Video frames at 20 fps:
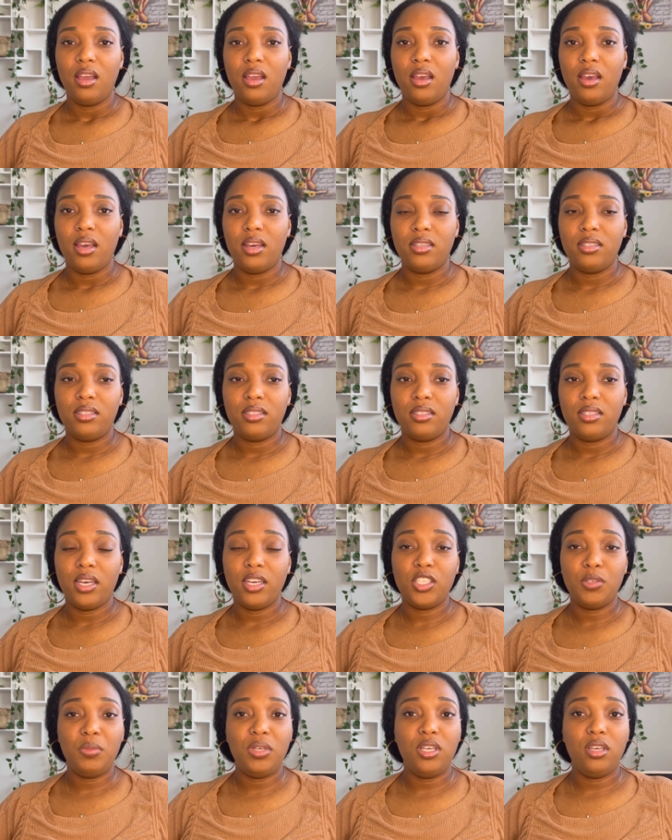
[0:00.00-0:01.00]
it
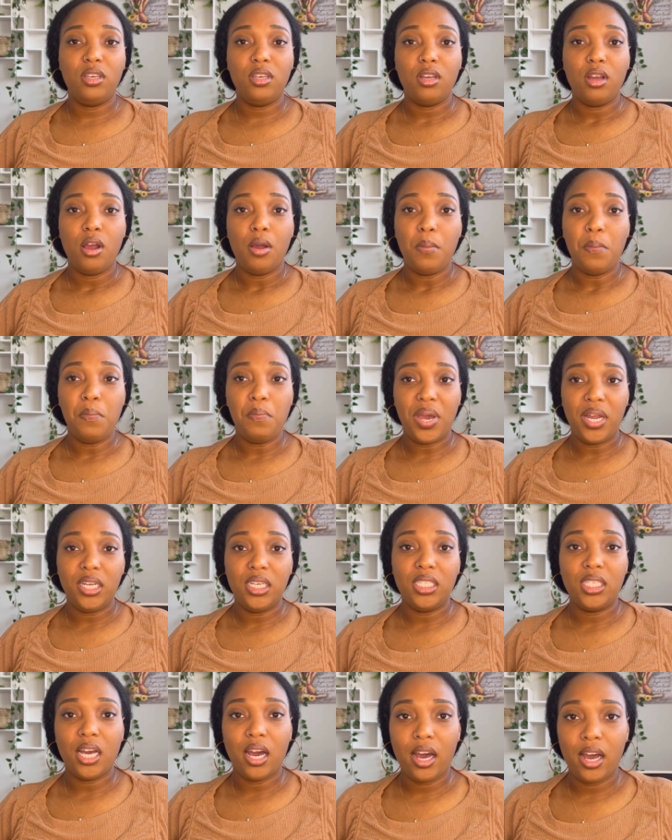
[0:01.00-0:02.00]
takes me many
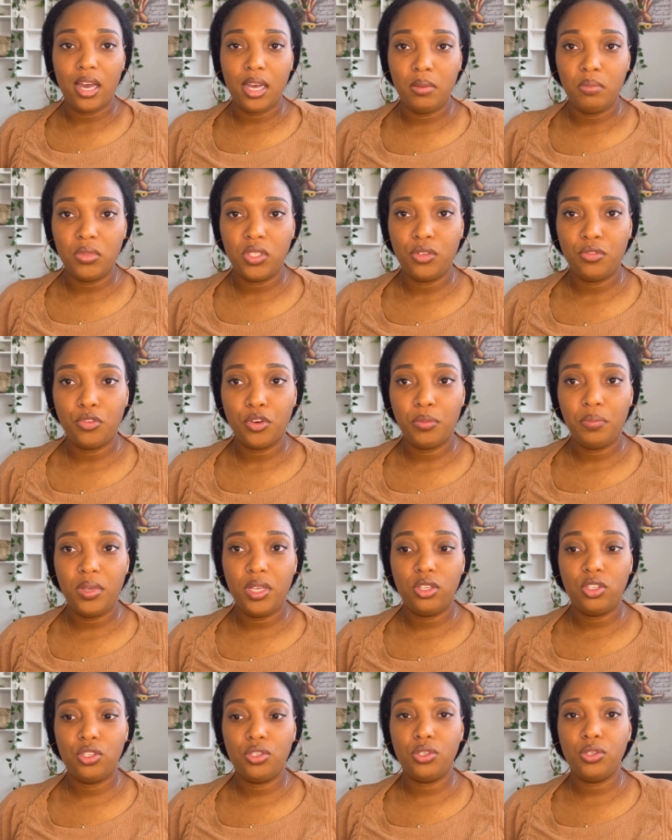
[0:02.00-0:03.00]
times for me
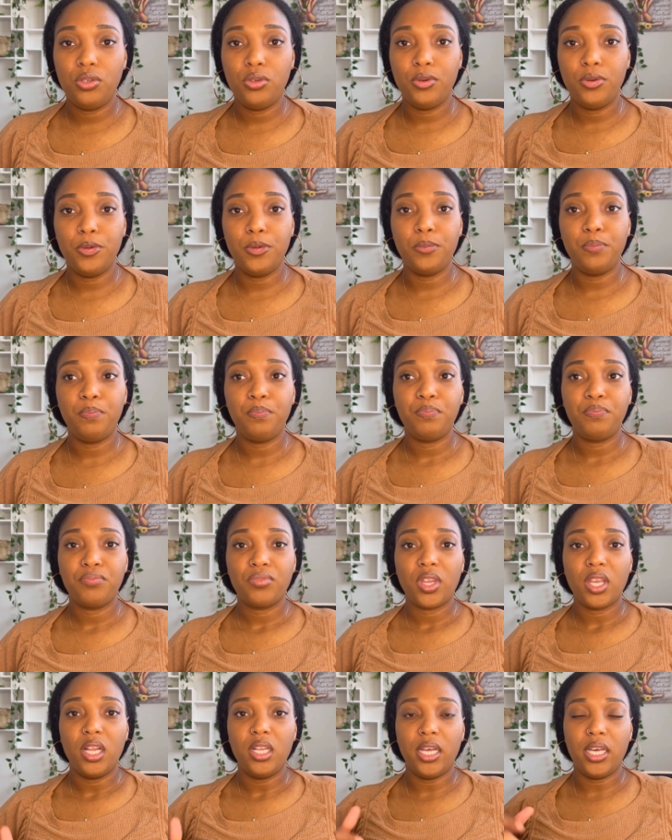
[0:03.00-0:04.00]
to
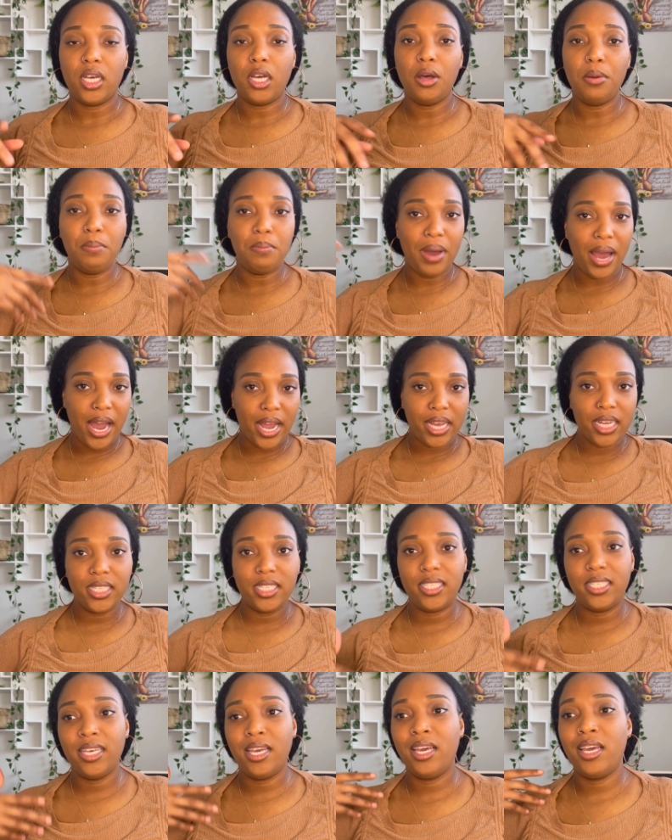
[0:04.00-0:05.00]
like come back and
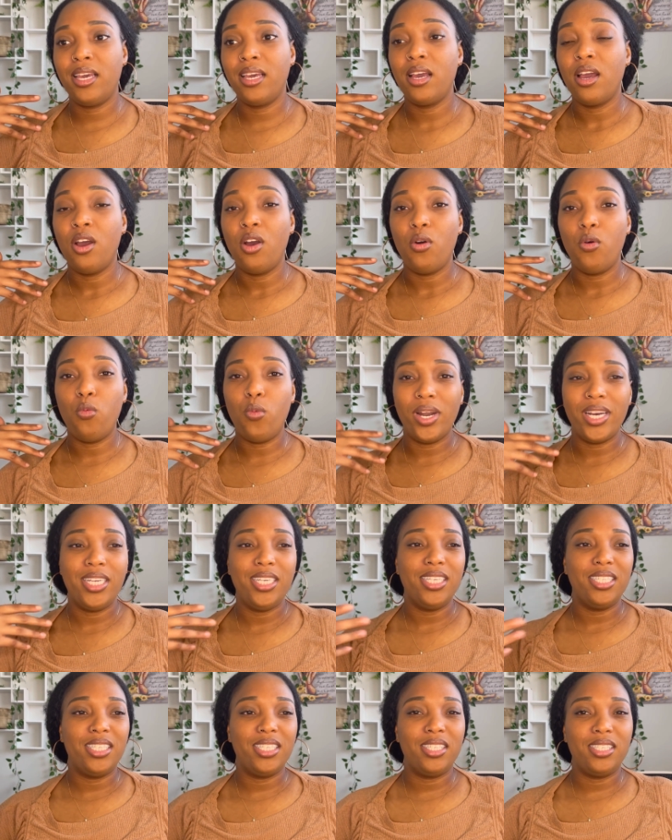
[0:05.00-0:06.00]
say what I
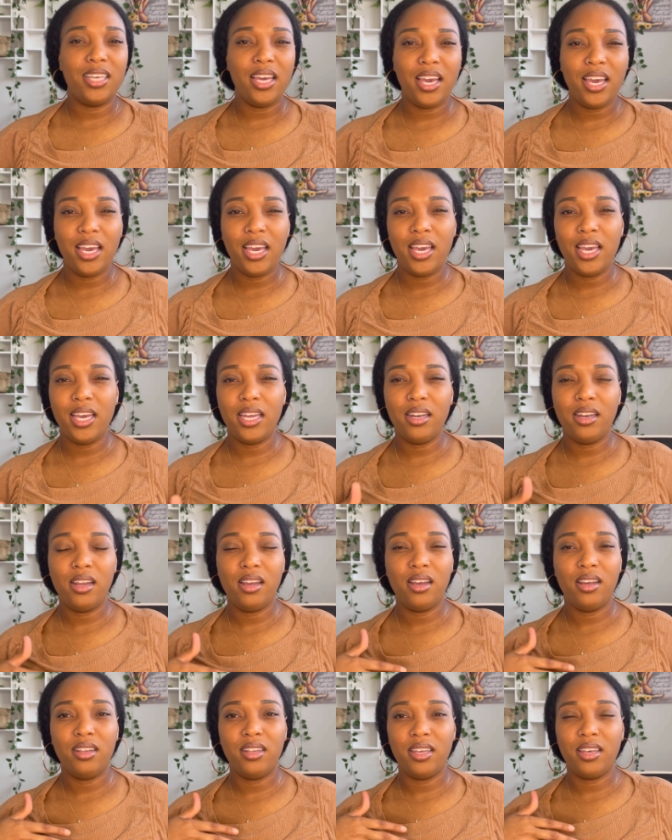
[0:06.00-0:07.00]
need to say, and
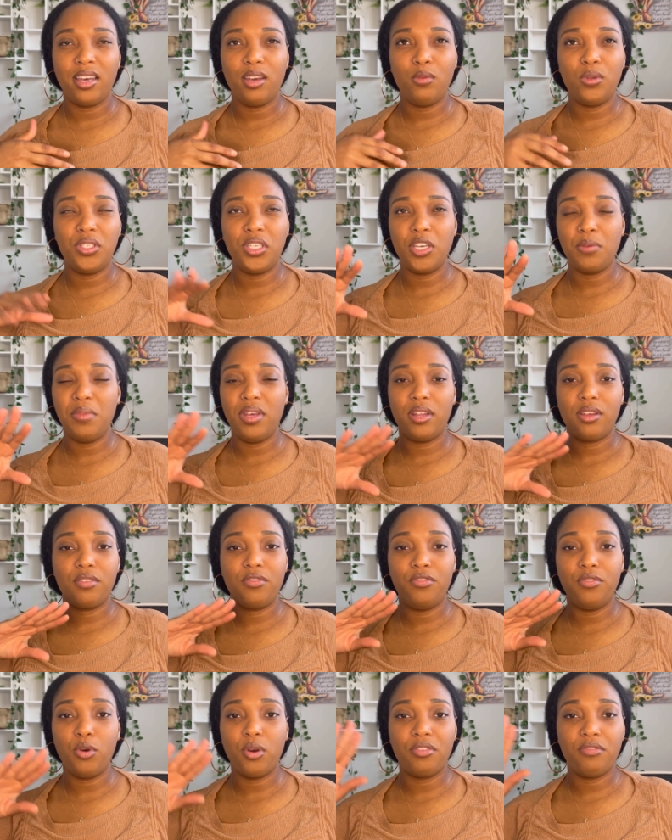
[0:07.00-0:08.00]
like it will take me
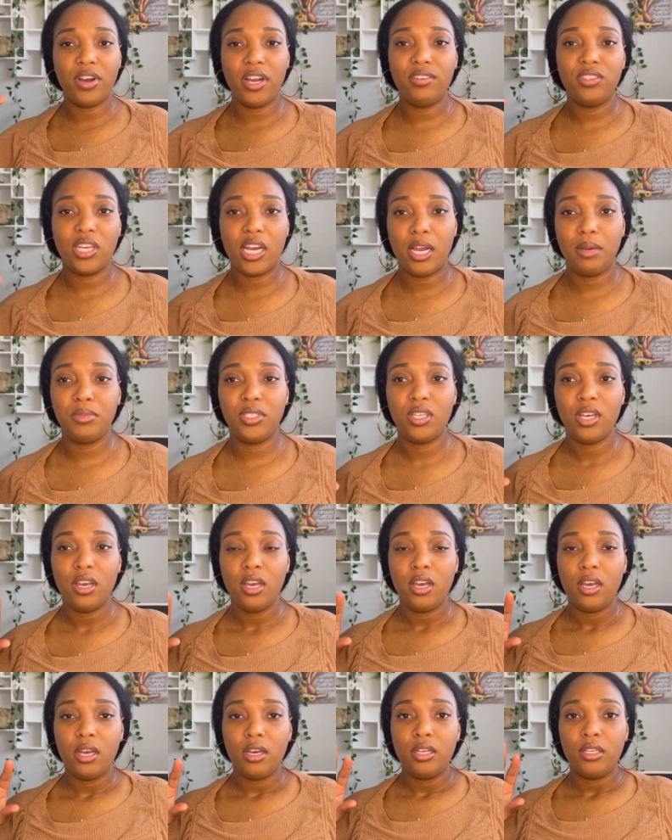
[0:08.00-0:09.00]
like 4 or 5 times
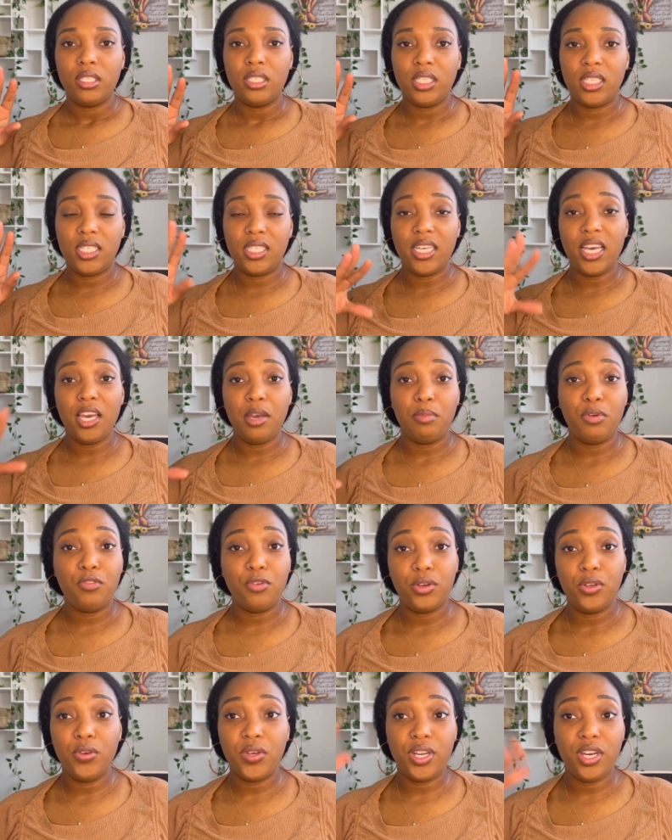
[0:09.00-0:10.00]
to say it before
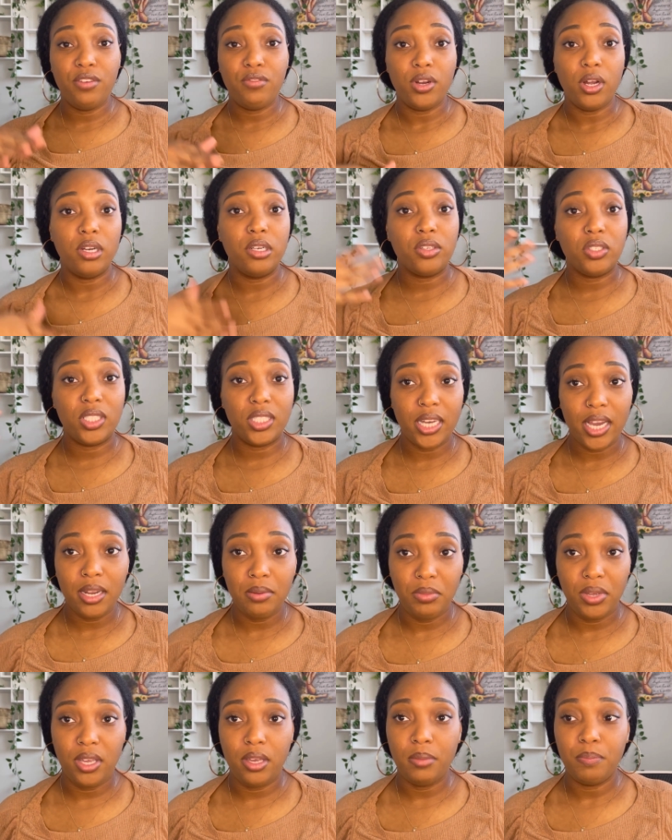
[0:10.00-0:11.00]
you can even understand
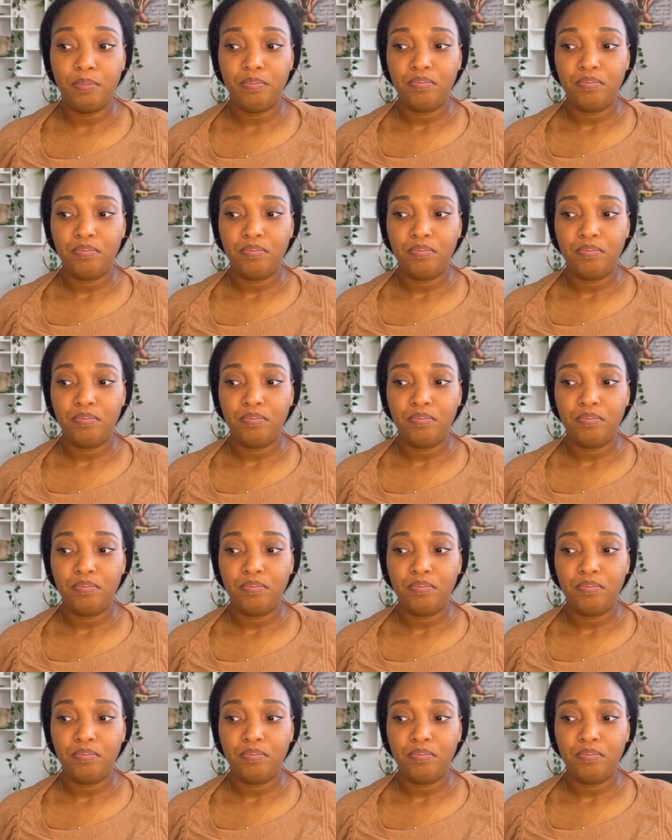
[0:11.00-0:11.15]
me.